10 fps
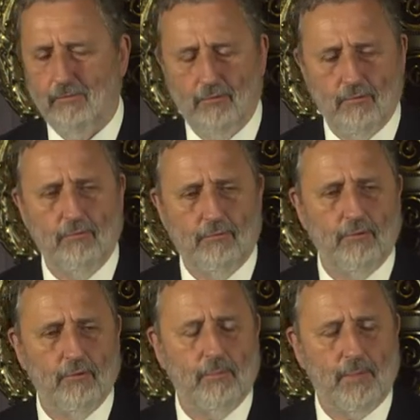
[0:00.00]
Too
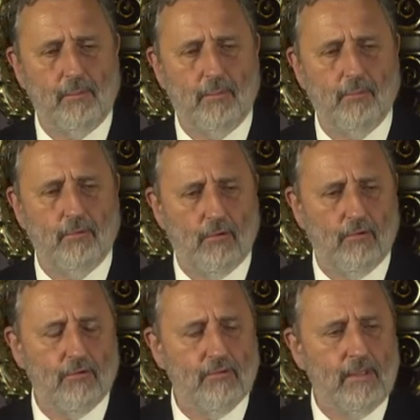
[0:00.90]
few people
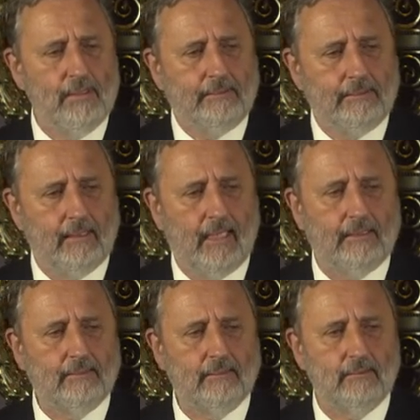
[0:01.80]
know that